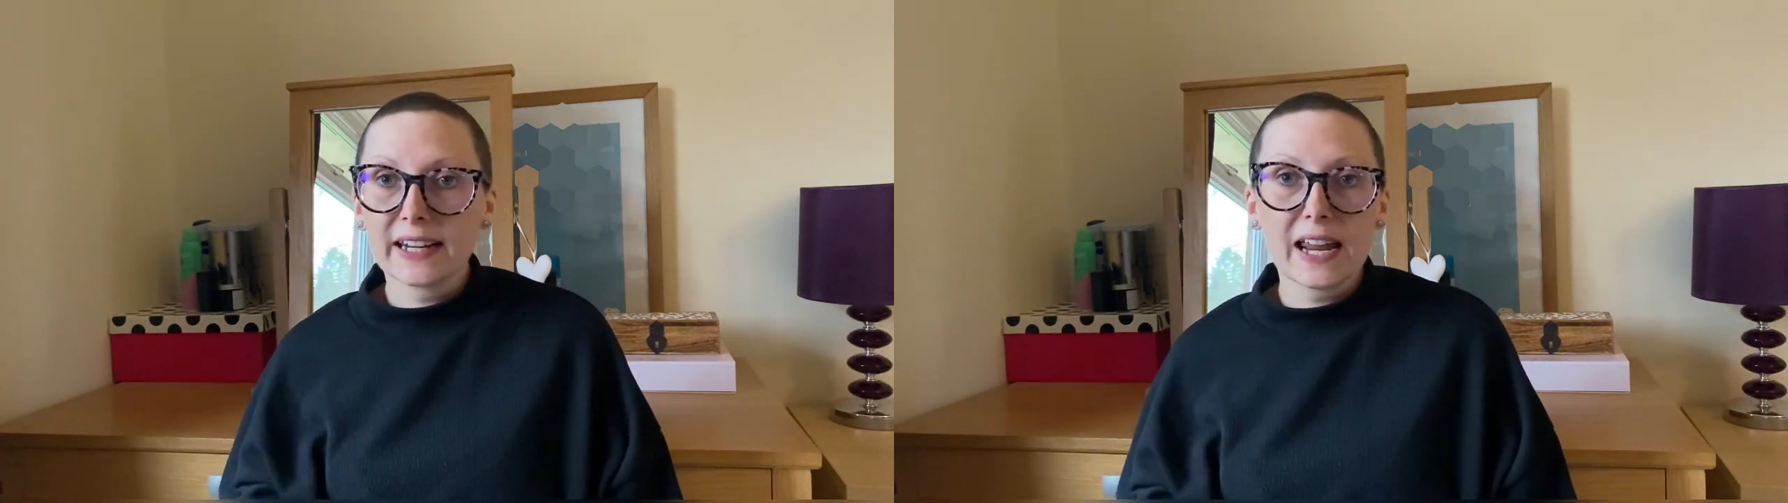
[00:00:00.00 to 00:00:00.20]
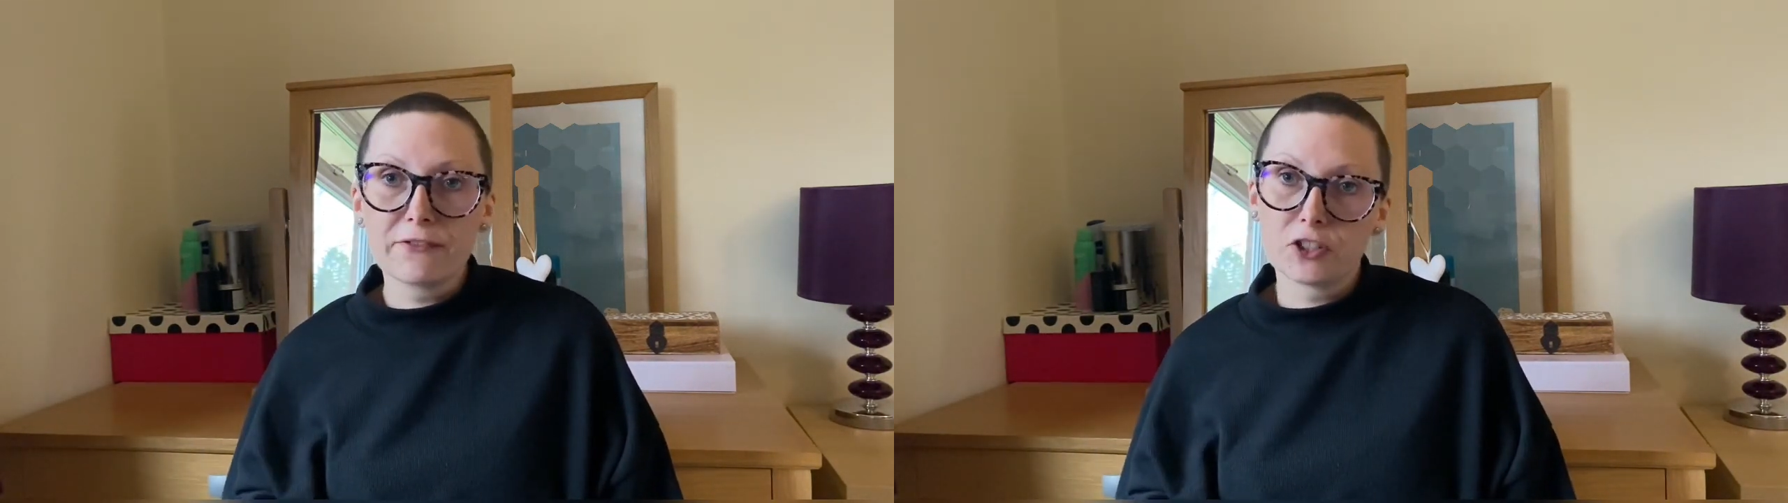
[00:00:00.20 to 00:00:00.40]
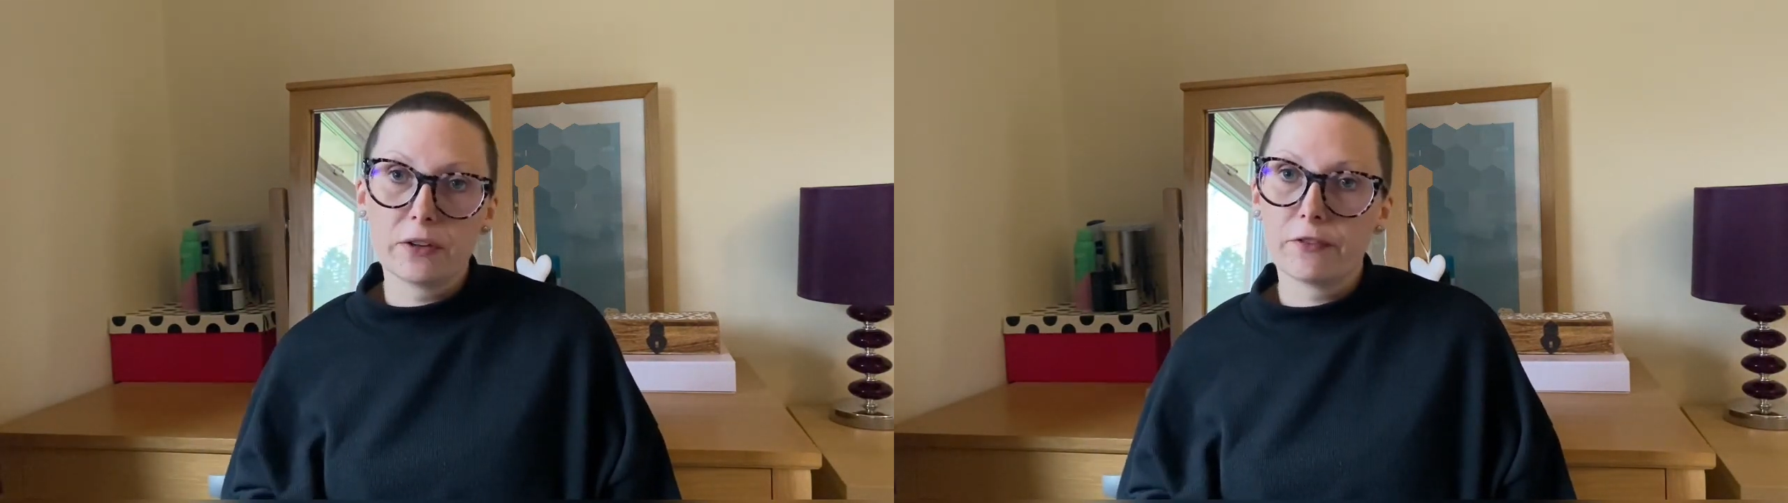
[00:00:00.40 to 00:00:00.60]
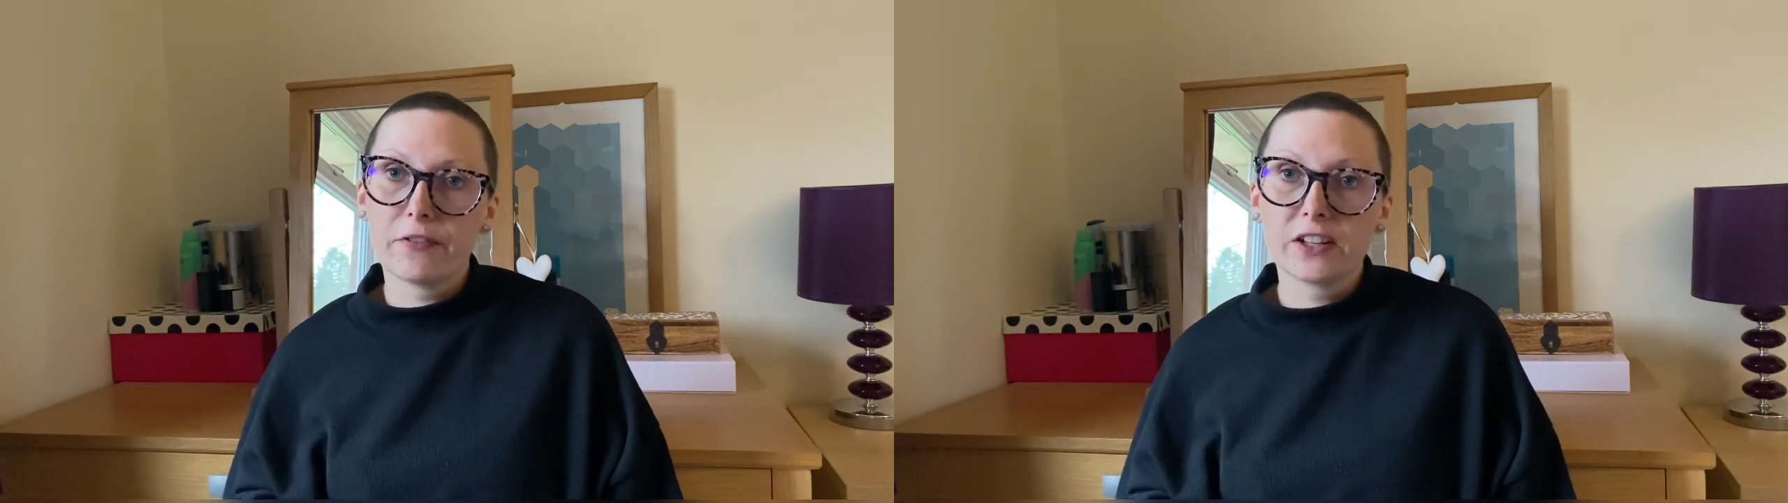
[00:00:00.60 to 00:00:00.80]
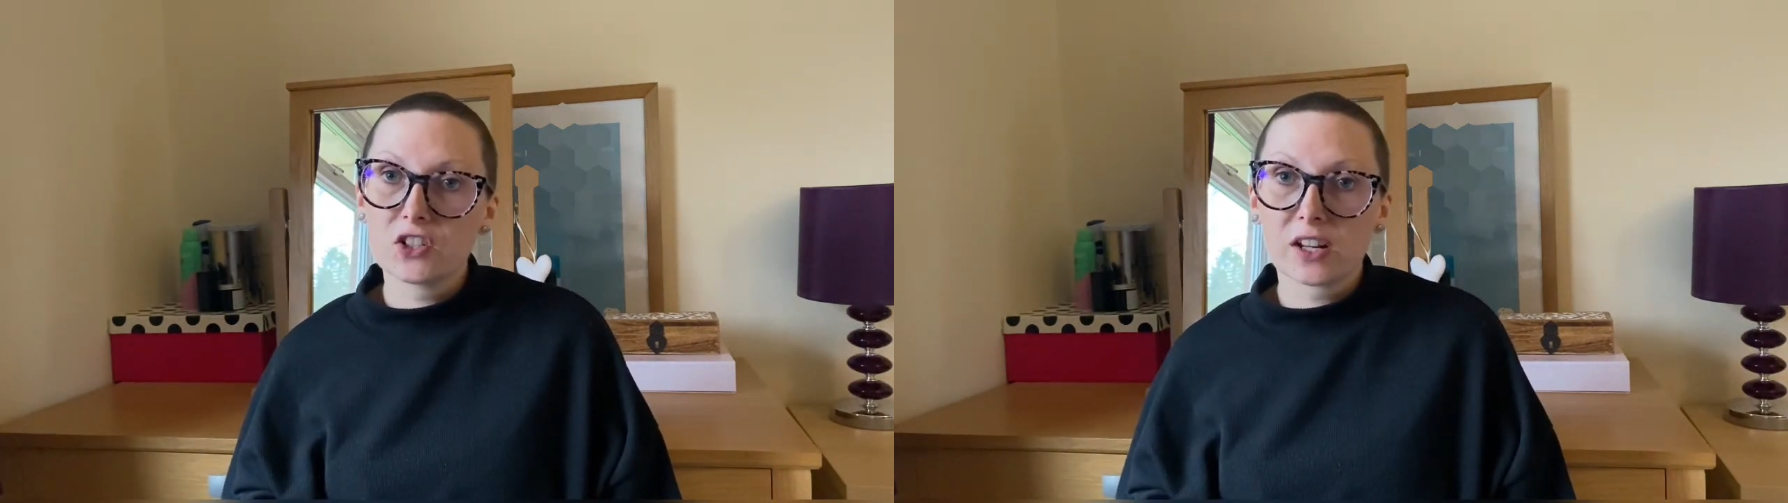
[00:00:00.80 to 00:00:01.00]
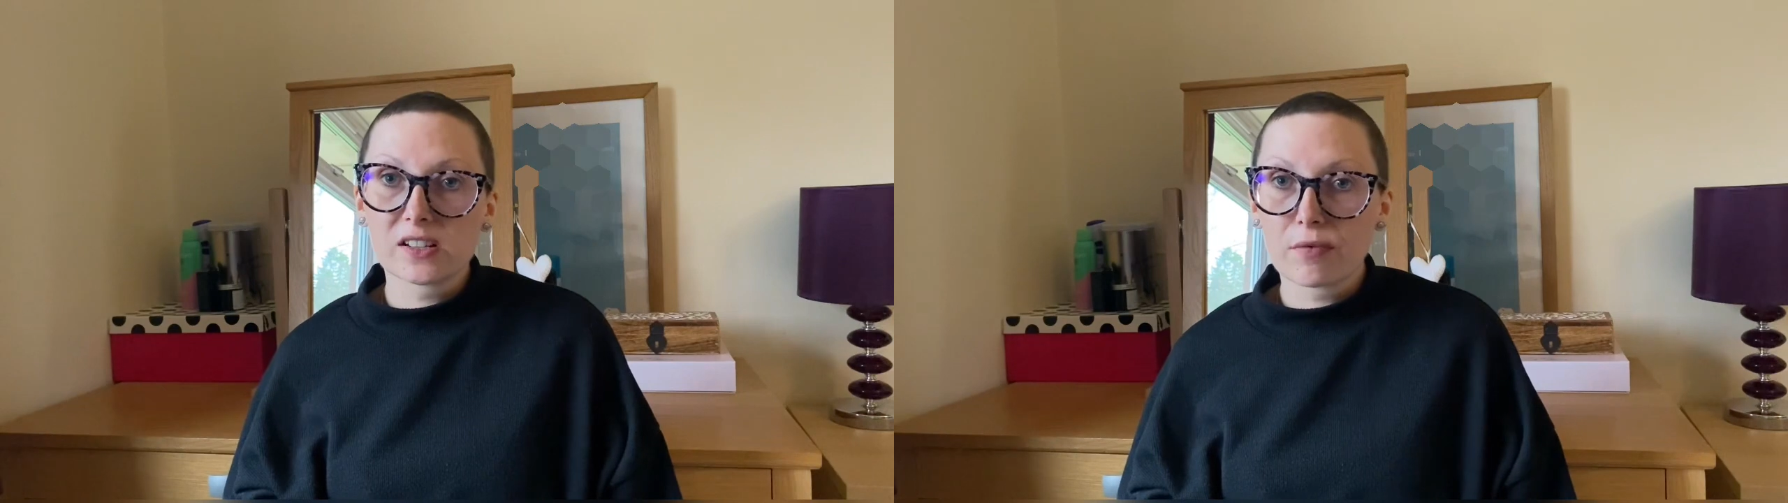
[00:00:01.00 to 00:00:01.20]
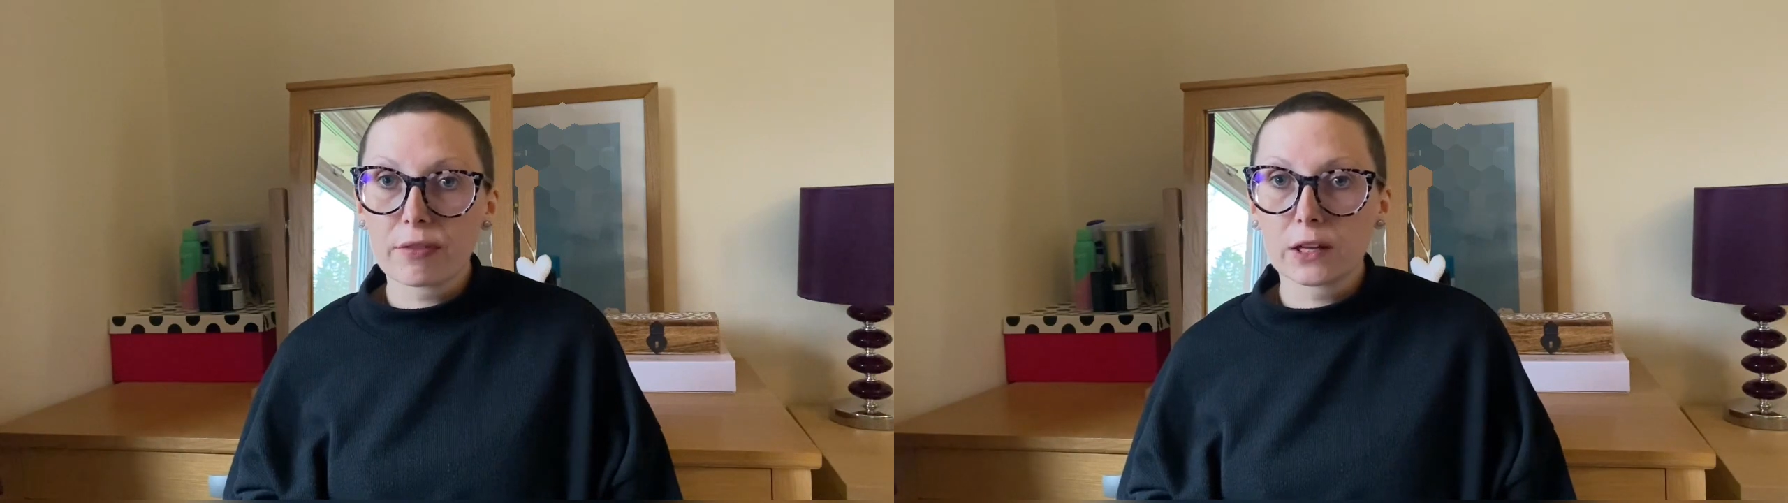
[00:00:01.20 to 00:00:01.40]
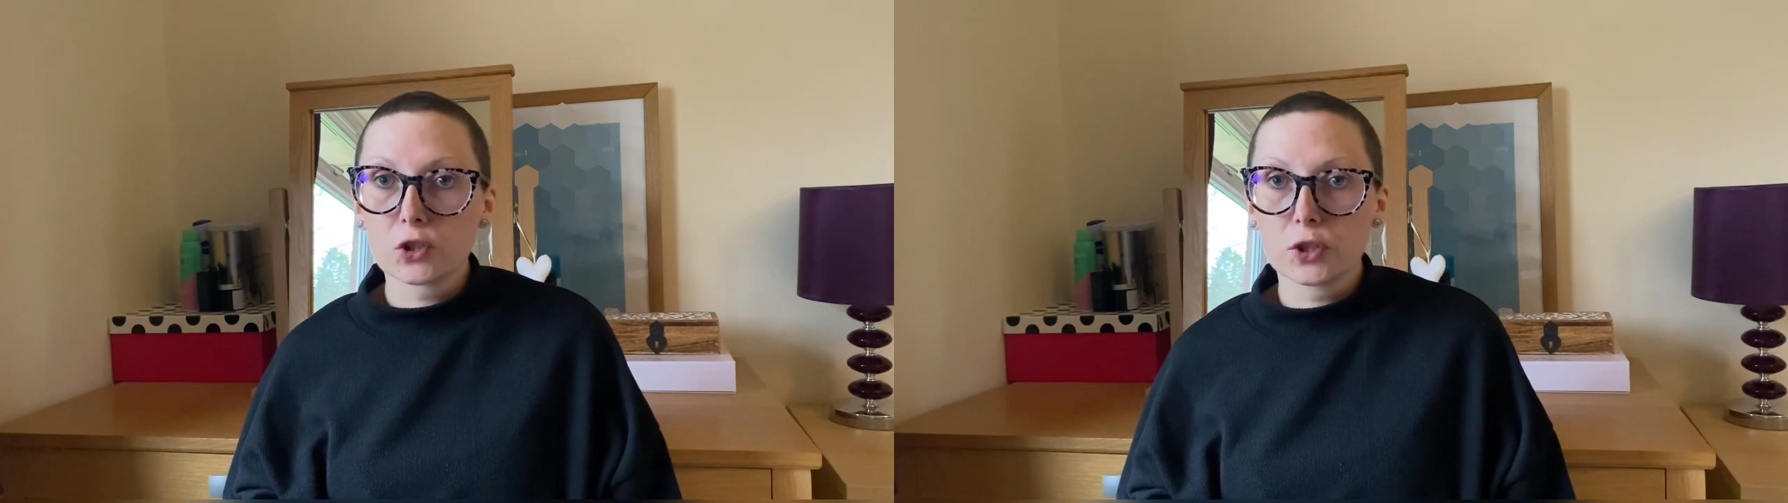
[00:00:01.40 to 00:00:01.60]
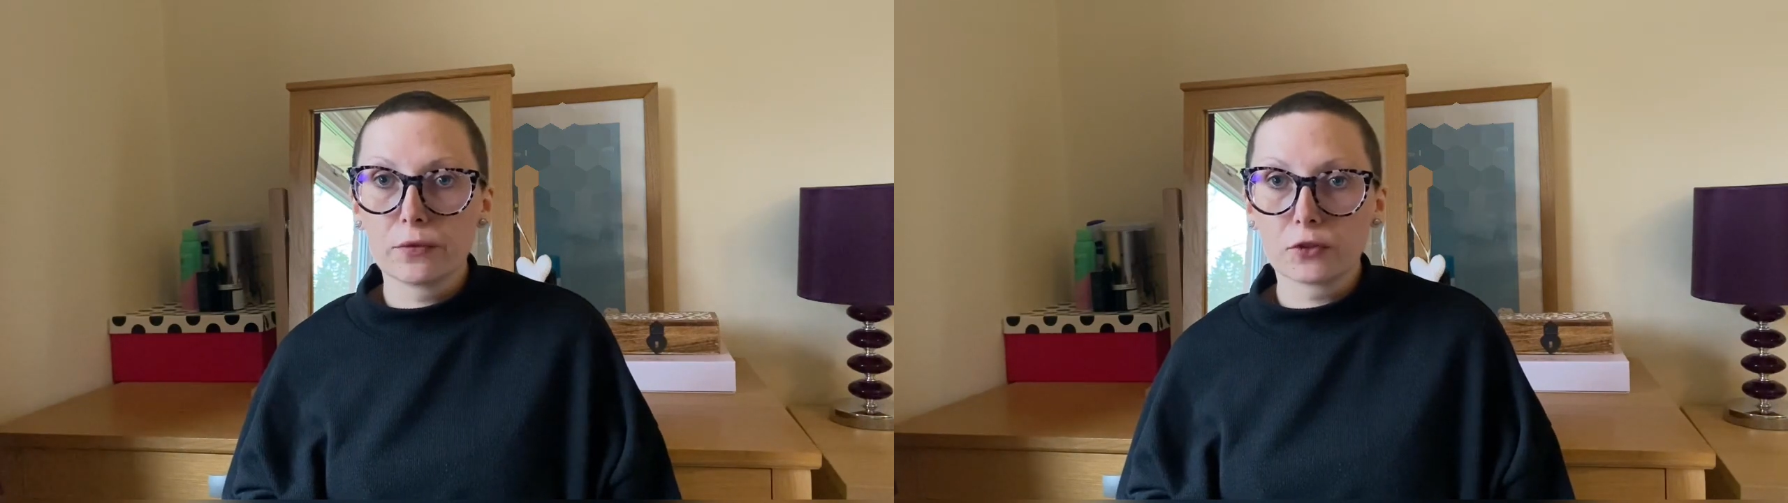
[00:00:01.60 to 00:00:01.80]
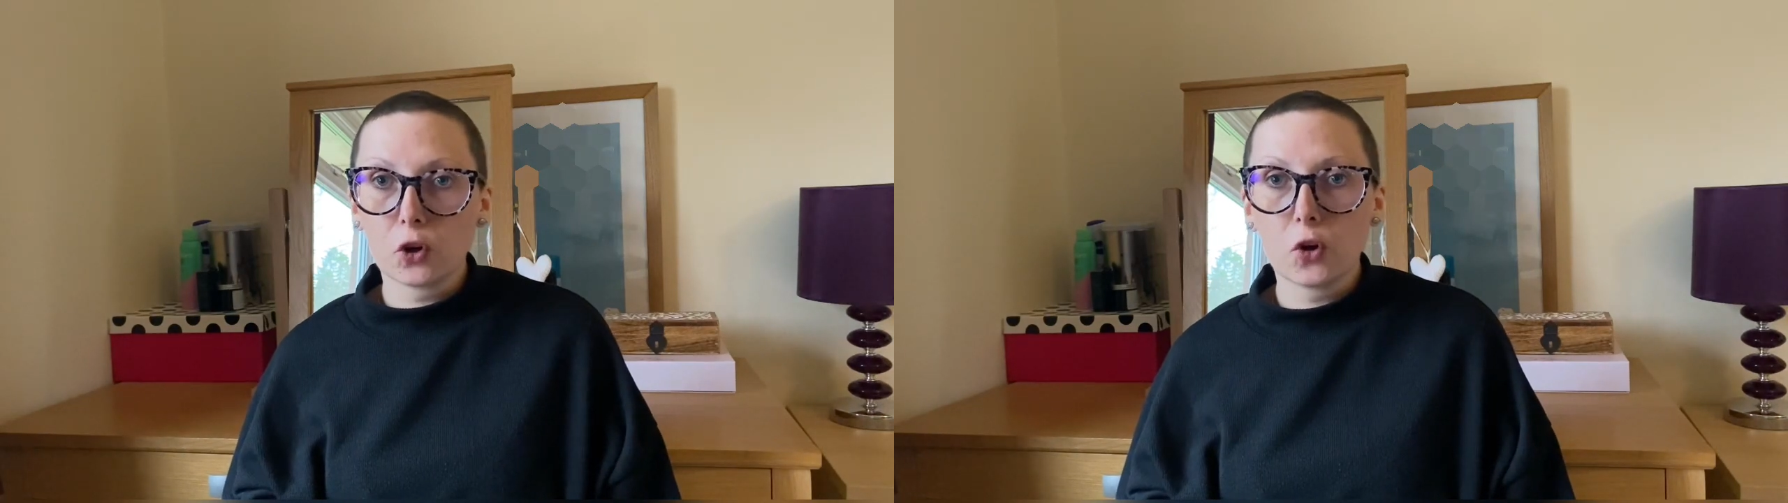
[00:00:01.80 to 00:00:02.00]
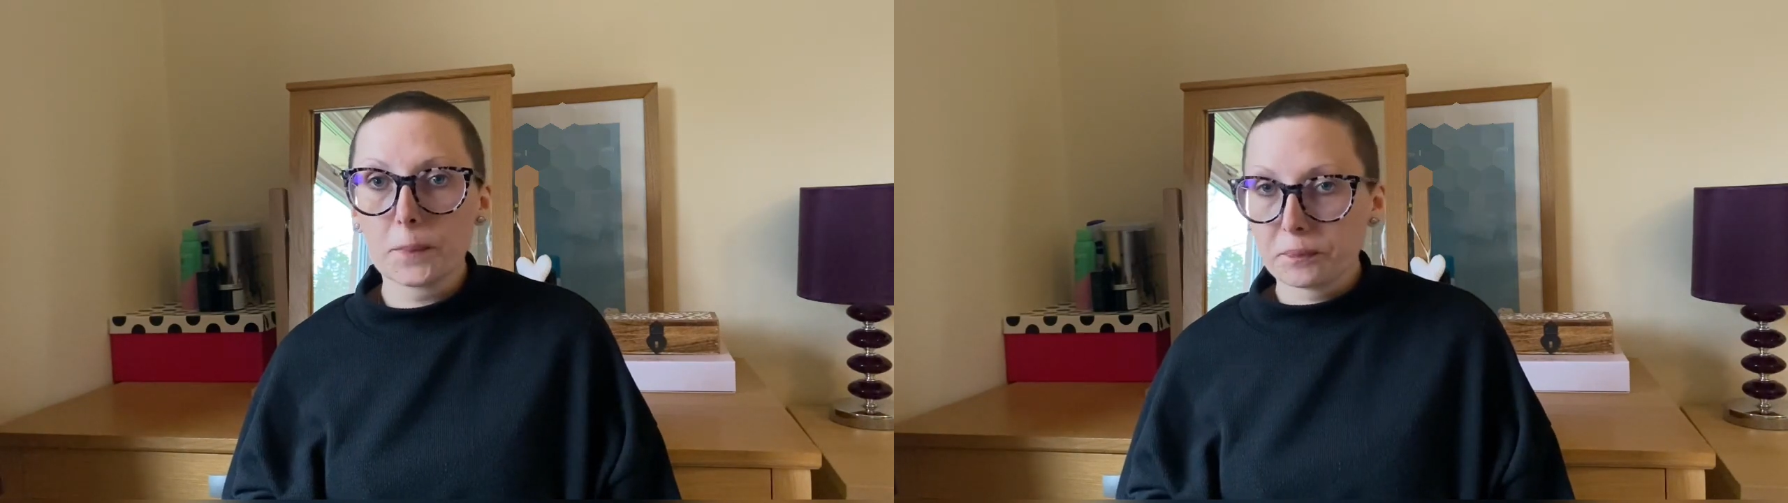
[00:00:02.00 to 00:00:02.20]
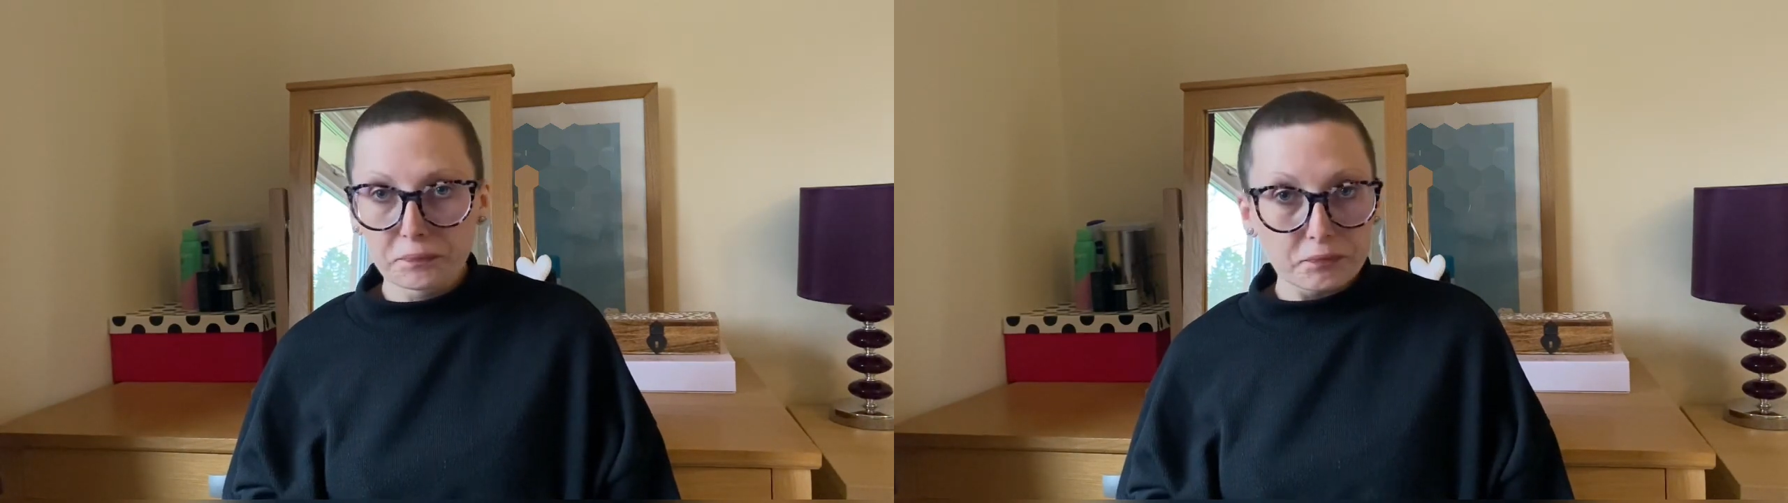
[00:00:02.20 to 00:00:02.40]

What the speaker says: leftover veggies and things you've got,